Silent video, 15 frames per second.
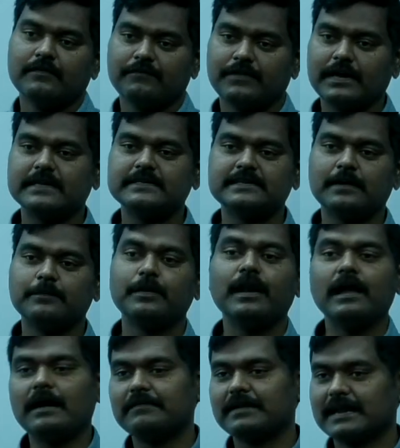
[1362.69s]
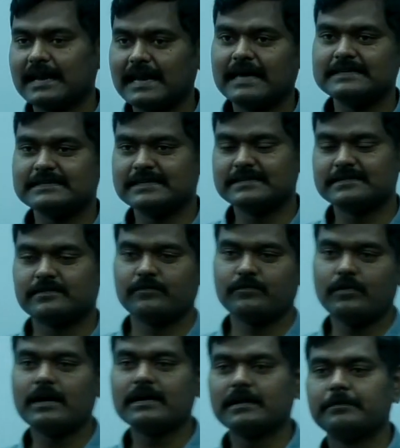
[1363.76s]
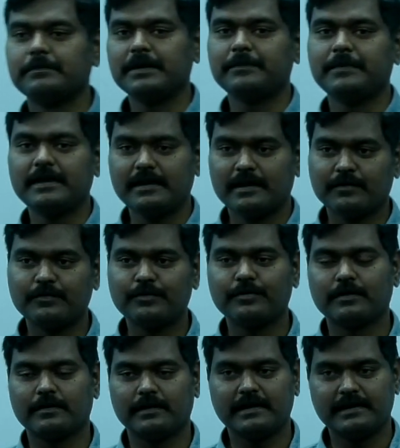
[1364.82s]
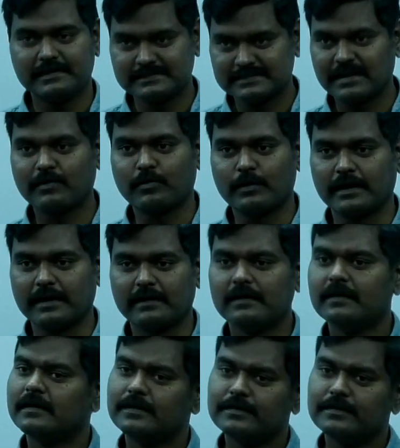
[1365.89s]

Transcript: For example, our classes, whatever may be now it is recording.